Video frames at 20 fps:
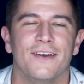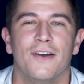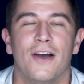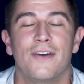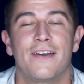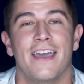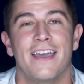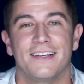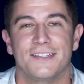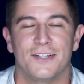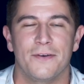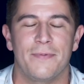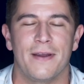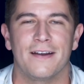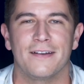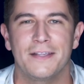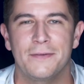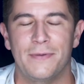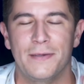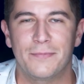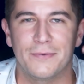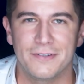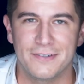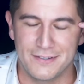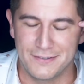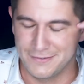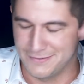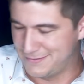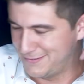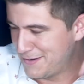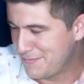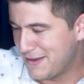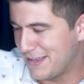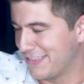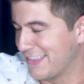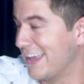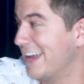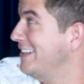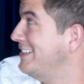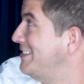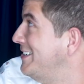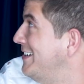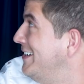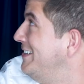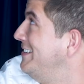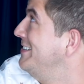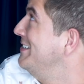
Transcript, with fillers: Okay, so apparently people knew about that, so.